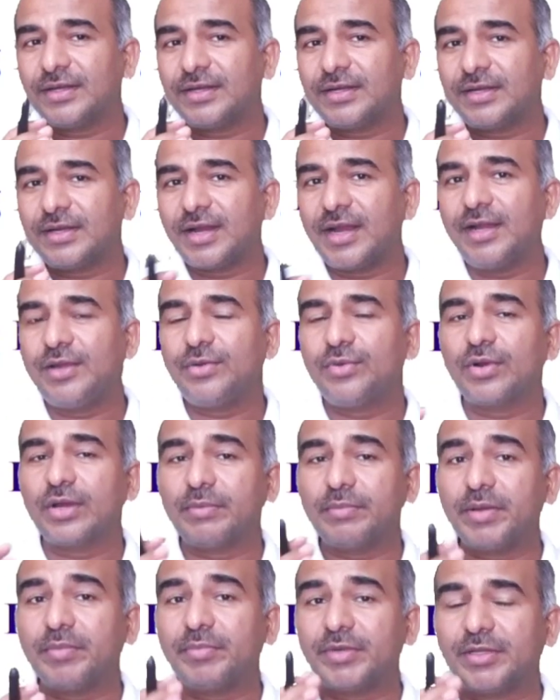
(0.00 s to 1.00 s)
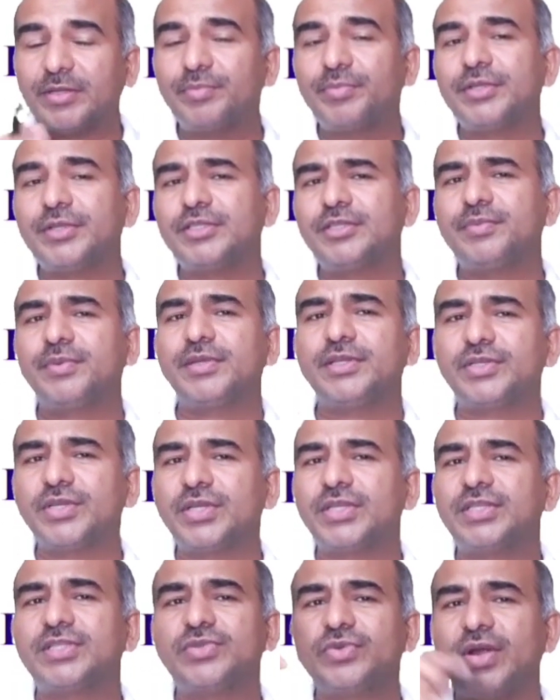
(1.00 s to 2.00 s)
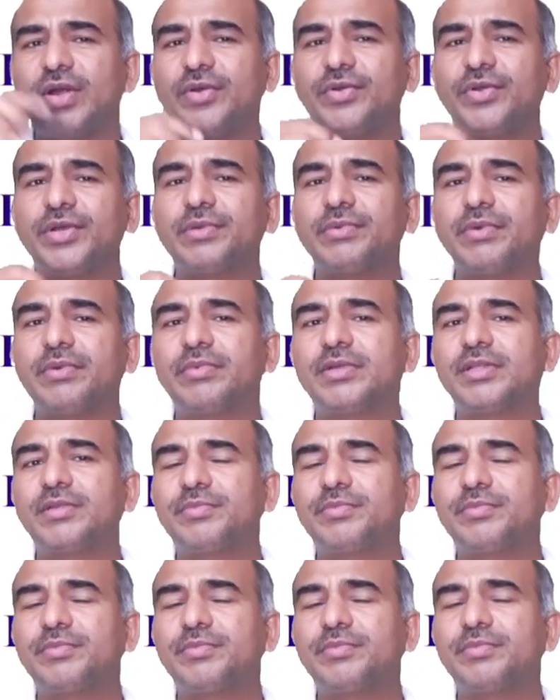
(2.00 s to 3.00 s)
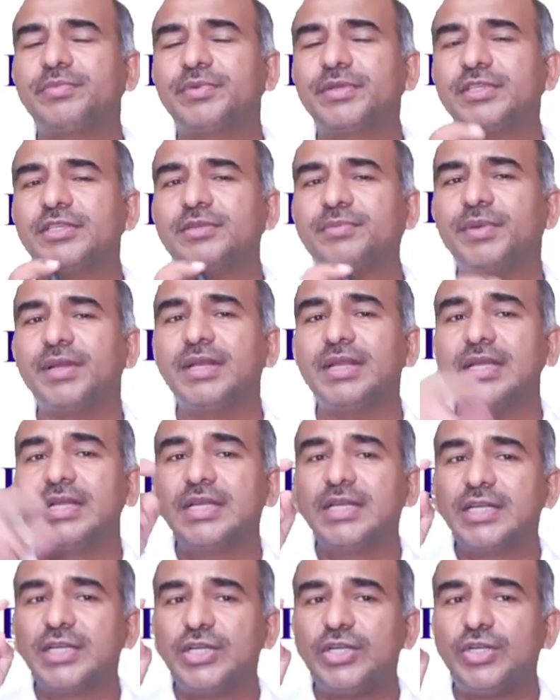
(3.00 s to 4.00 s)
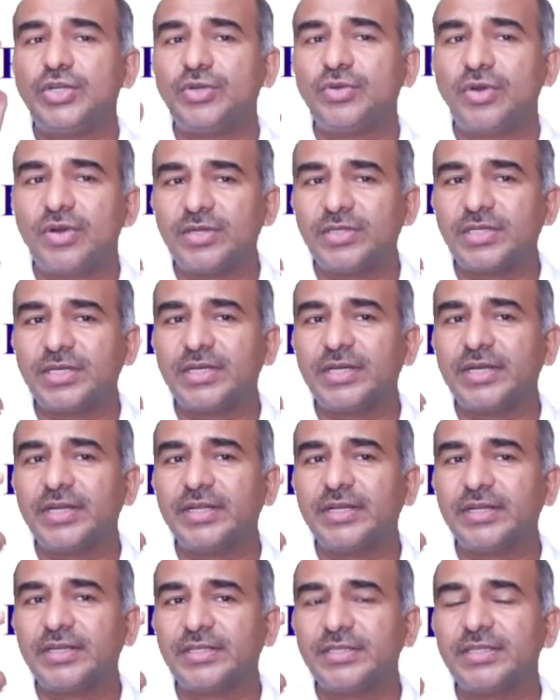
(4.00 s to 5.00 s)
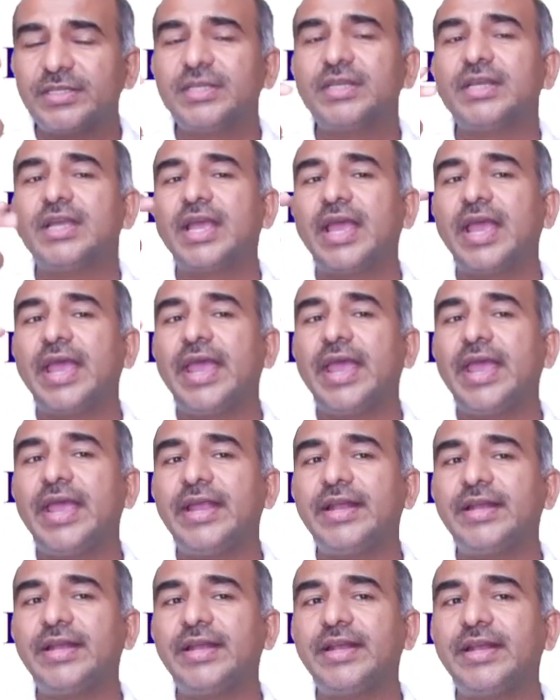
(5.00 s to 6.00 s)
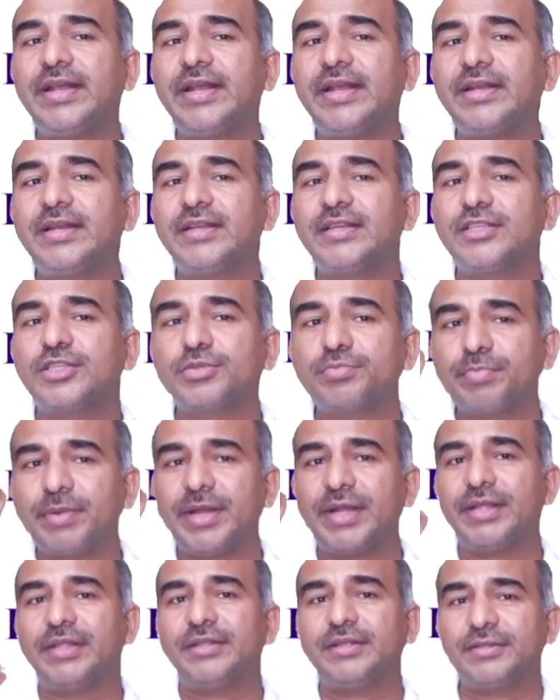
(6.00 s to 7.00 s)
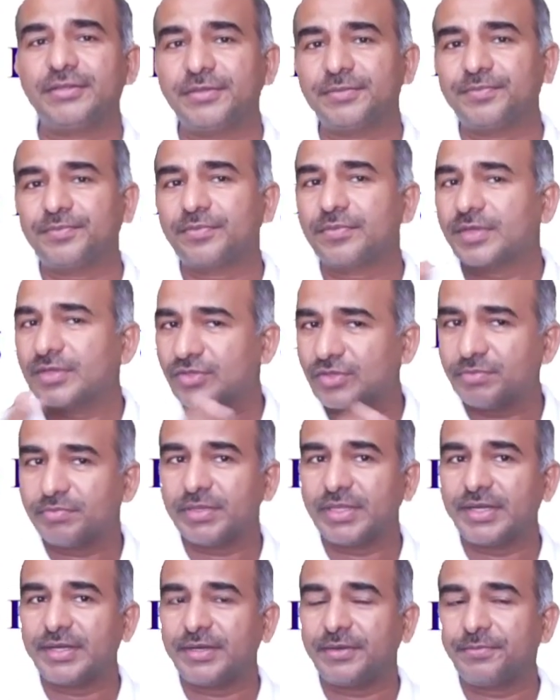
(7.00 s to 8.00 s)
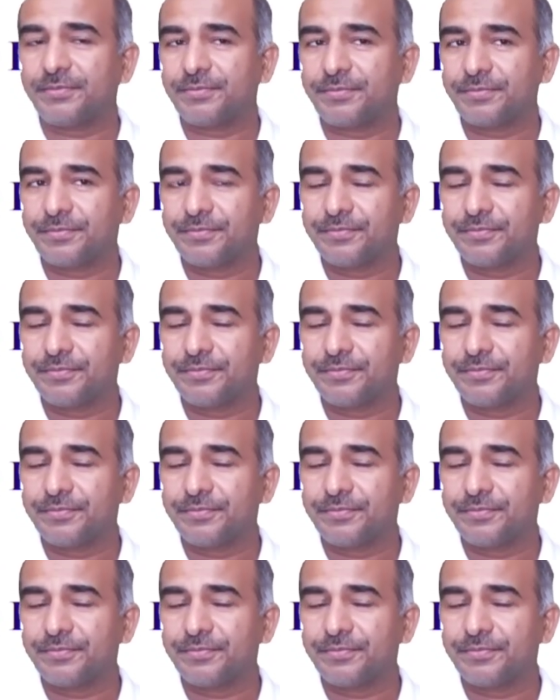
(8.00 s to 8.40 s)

try to remember the principle. Just you have to remember the principle. Do not generate energy and spend energy. Sympathetic.